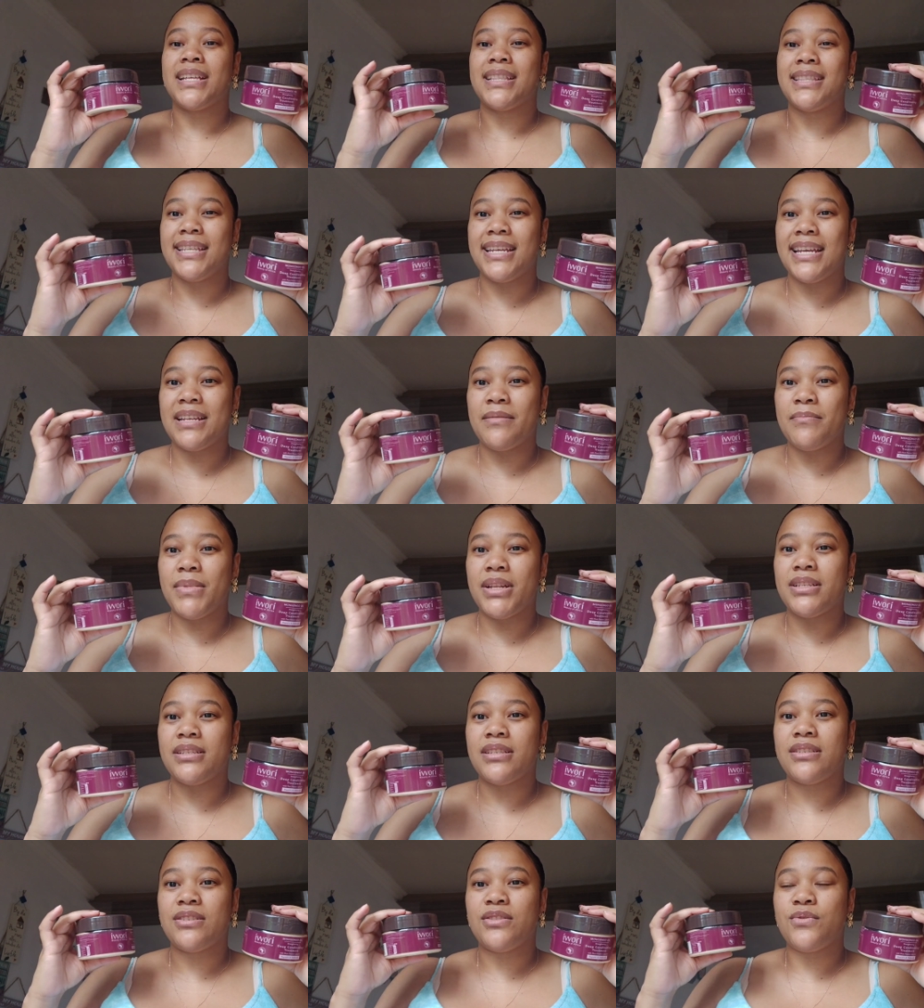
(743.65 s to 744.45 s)

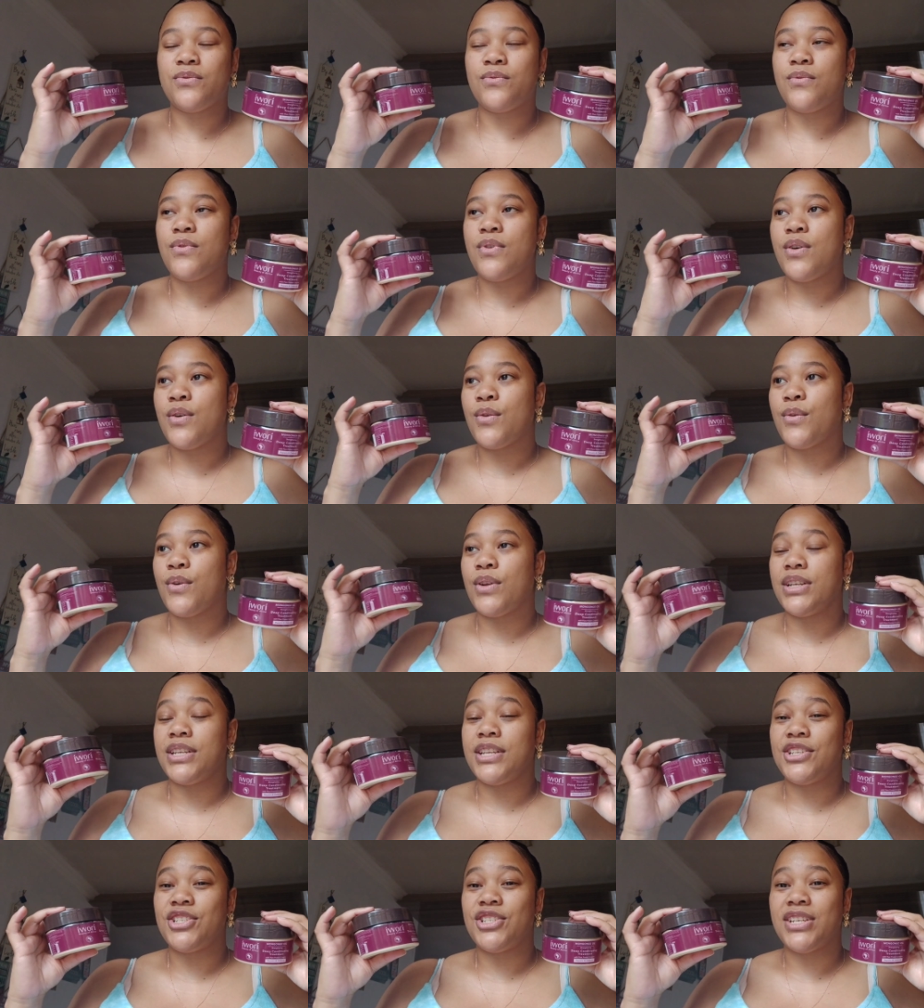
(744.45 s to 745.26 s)
treatments to
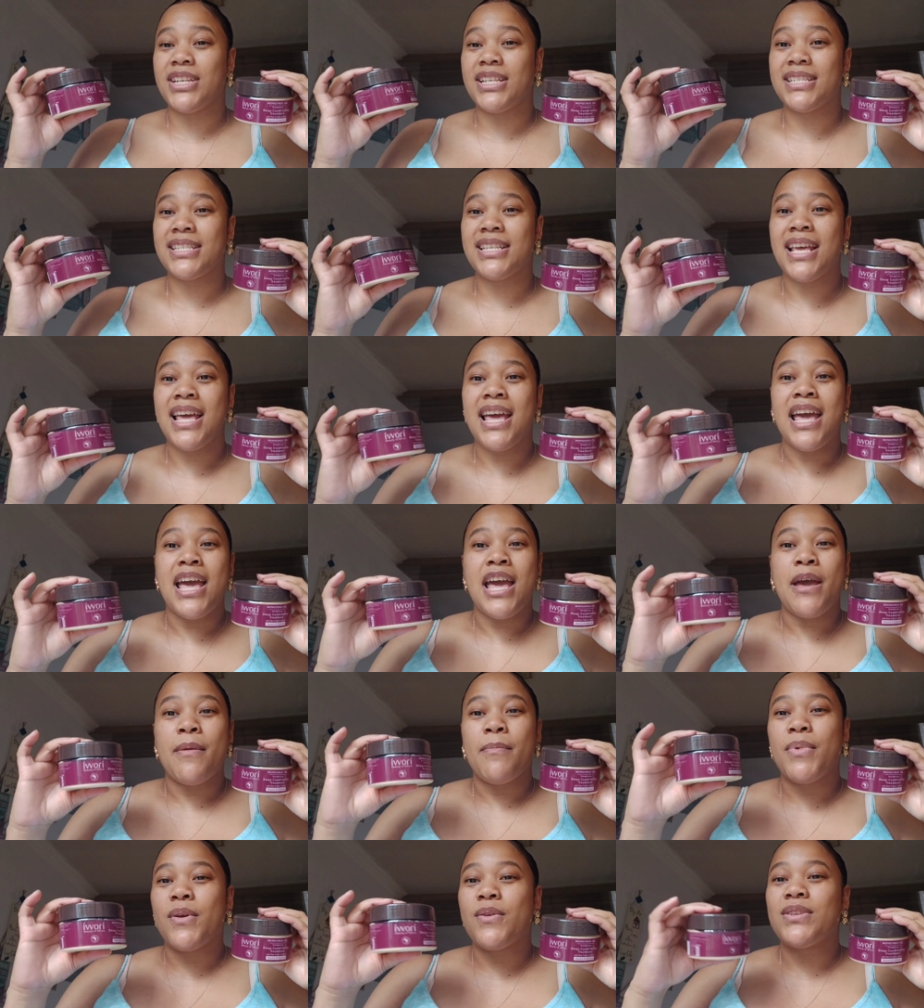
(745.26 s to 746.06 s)
conditioners
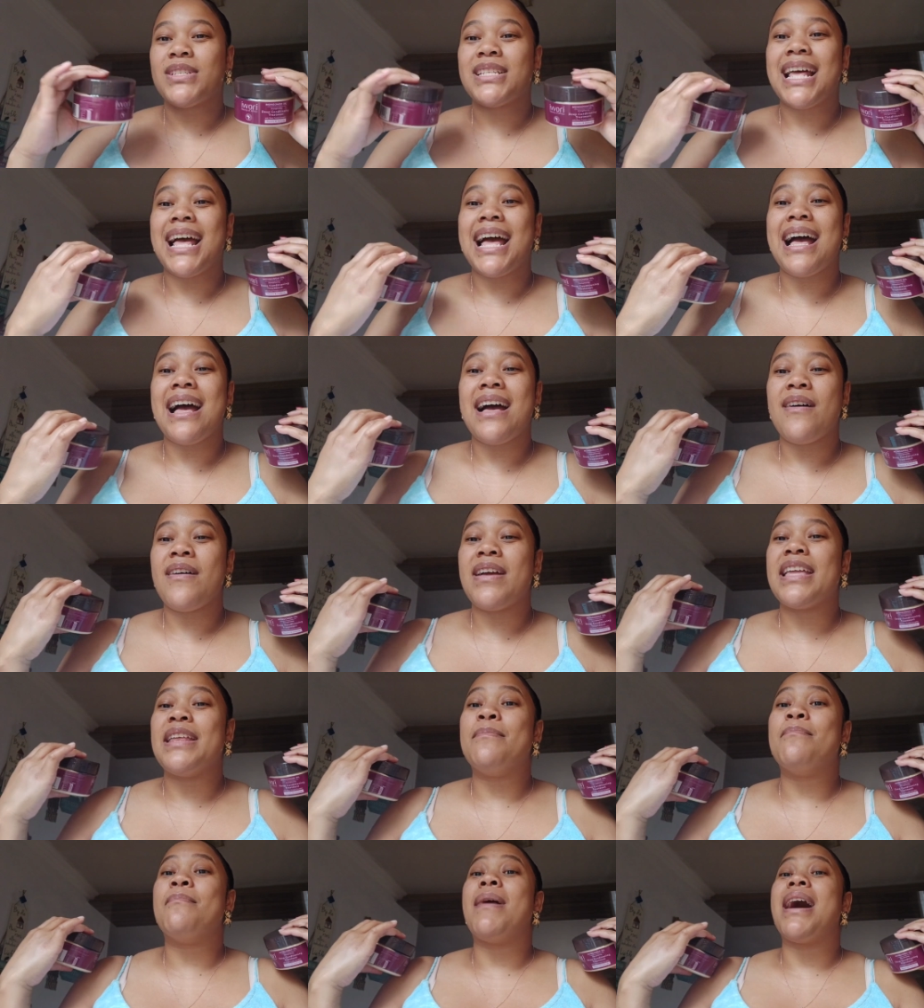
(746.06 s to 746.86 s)
because
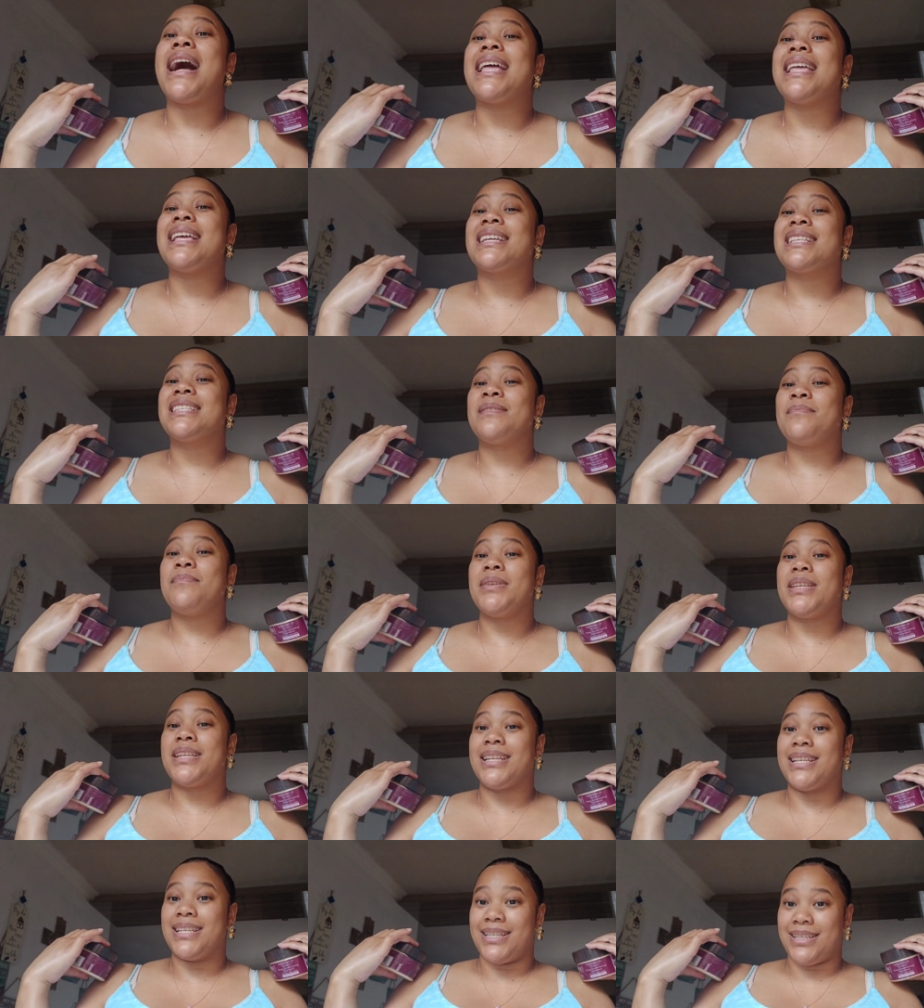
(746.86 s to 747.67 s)
in my
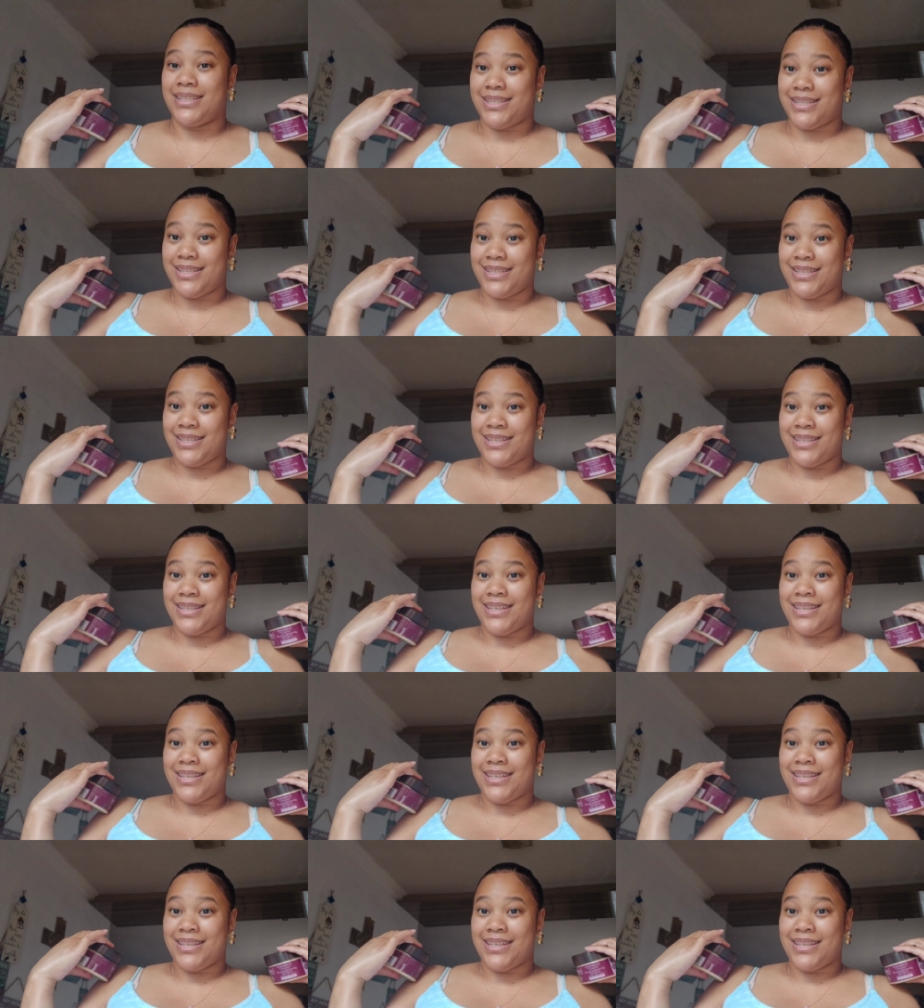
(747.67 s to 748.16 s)
experience